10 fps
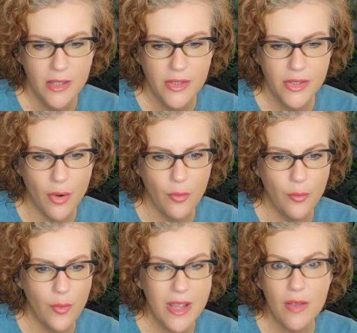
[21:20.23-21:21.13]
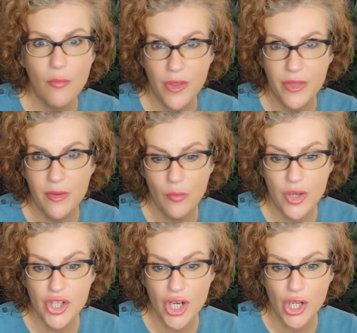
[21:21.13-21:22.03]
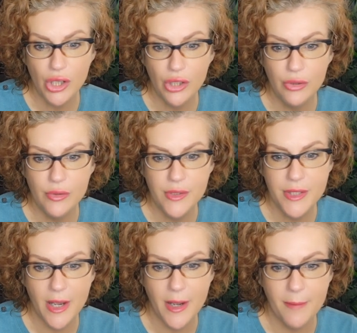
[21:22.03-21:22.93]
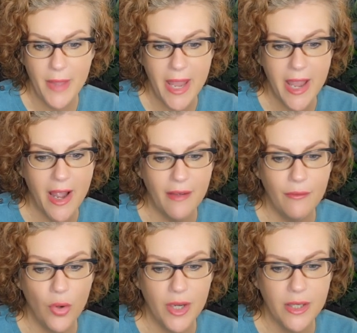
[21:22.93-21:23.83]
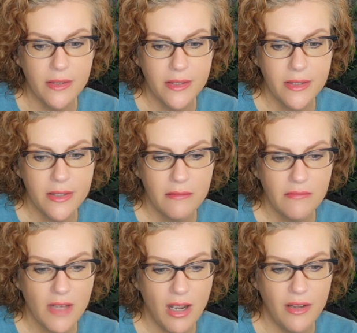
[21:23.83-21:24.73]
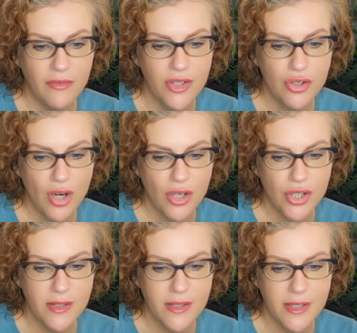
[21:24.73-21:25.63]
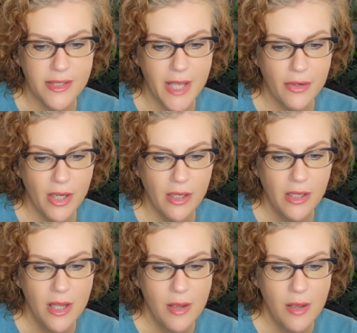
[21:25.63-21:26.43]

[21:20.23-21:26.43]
So which includes AI avoidance kind of instructions, etc.